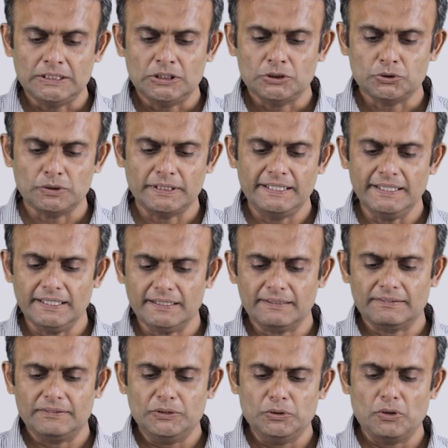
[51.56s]
So here
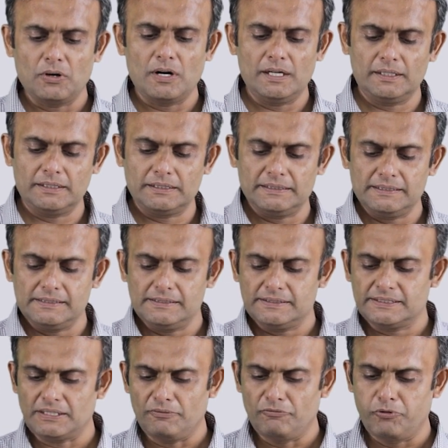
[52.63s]
you have got
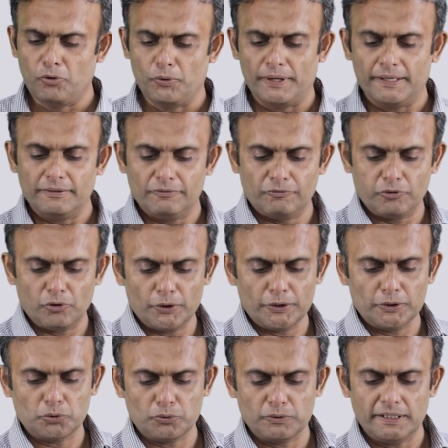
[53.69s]
some fluid
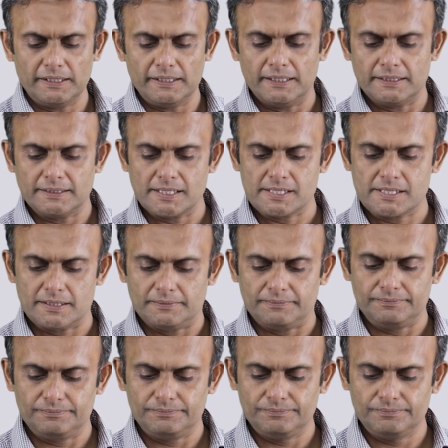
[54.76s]
flowing through the system.
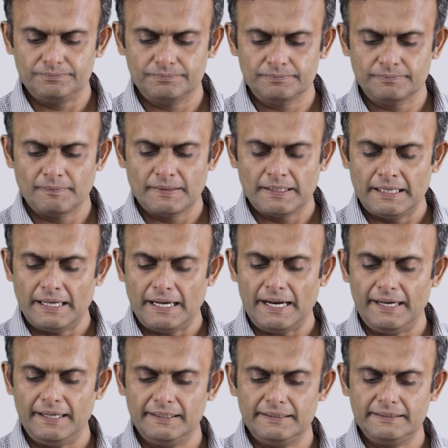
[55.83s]

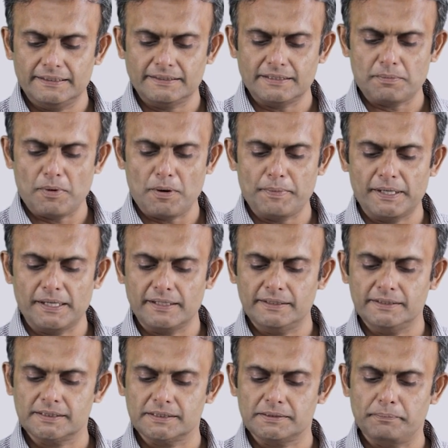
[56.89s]
And the thermometer
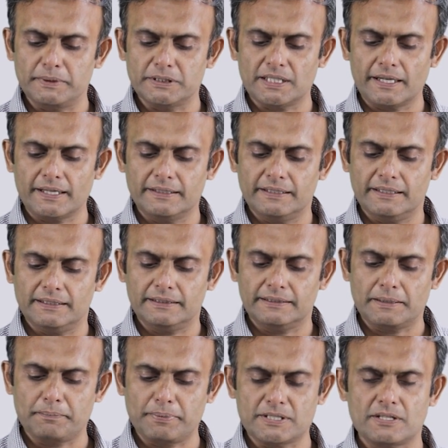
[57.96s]
is measuring the
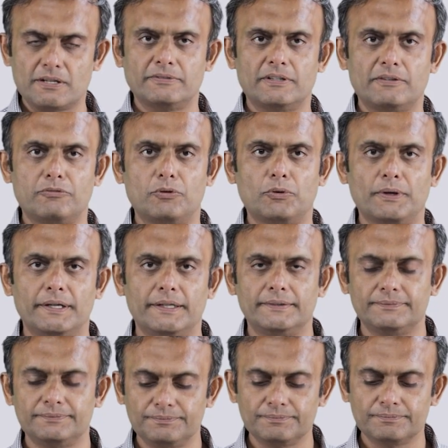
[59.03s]
temperature of that fluid.
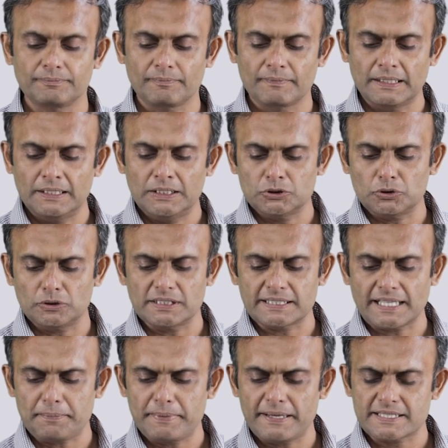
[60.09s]
So this can be